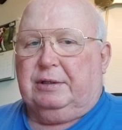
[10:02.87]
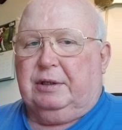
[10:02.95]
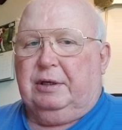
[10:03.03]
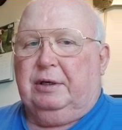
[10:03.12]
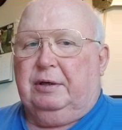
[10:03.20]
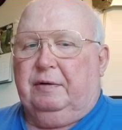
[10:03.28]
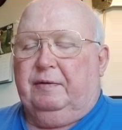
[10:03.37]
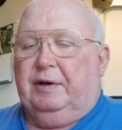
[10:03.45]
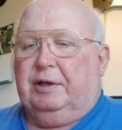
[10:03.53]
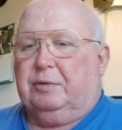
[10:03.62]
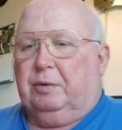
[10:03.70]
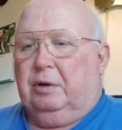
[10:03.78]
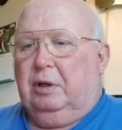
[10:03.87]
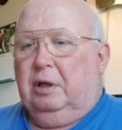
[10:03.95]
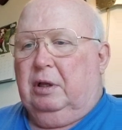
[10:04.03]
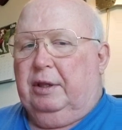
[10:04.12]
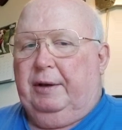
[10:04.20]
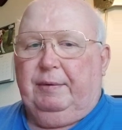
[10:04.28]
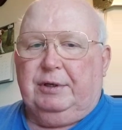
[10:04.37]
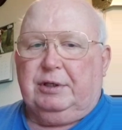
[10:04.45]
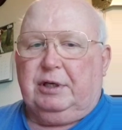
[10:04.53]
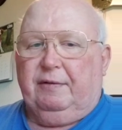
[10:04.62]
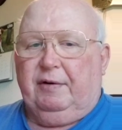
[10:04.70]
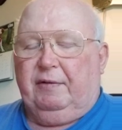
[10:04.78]
an individual. They would
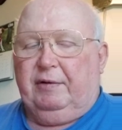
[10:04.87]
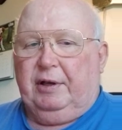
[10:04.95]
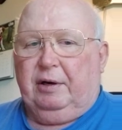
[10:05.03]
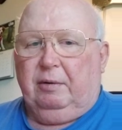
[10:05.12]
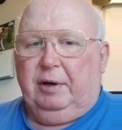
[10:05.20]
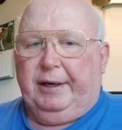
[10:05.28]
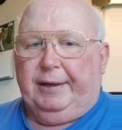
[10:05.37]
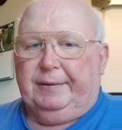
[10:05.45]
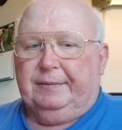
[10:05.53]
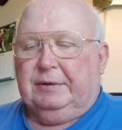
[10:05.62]
just give everything away.